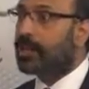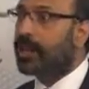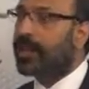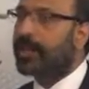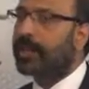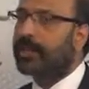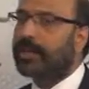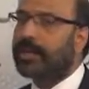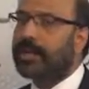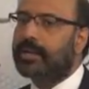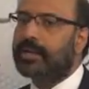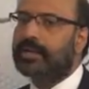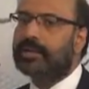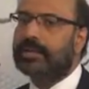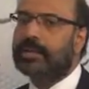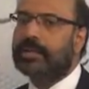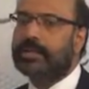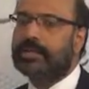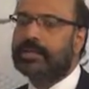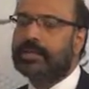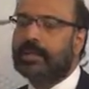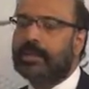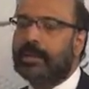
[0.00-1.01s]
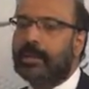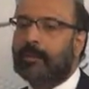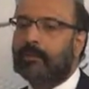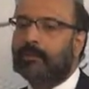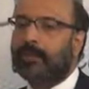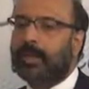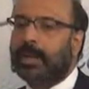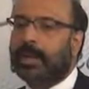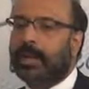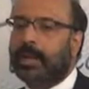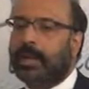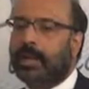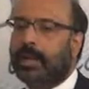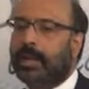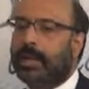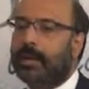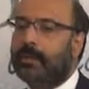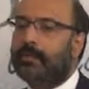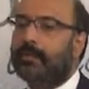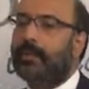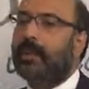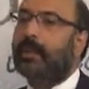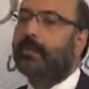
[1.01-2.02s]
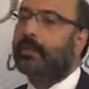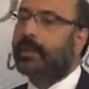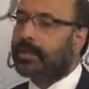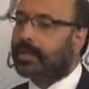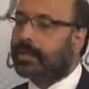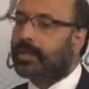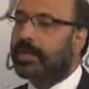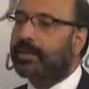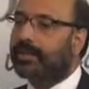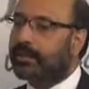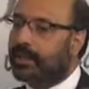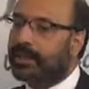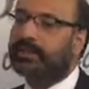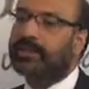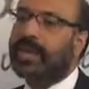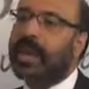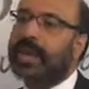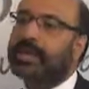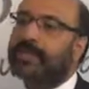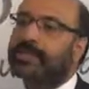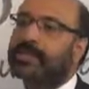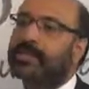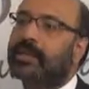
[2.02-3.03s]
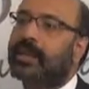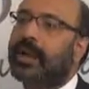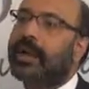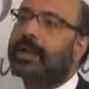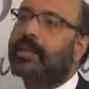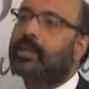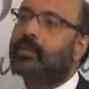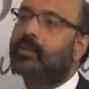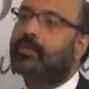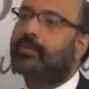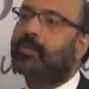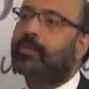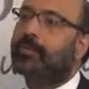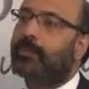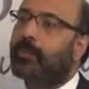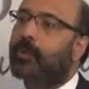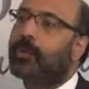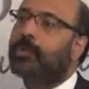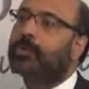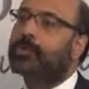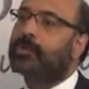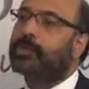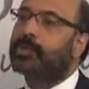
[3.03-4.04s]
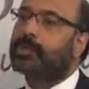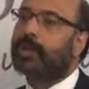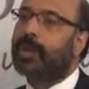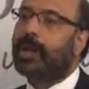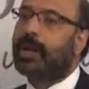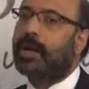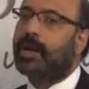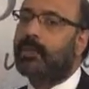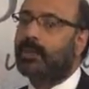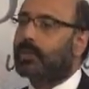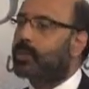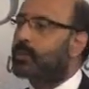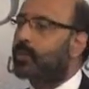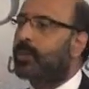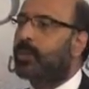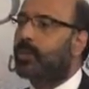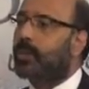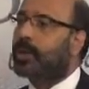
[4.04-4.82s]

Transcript: take a lead in this, but that's the kind of approach which will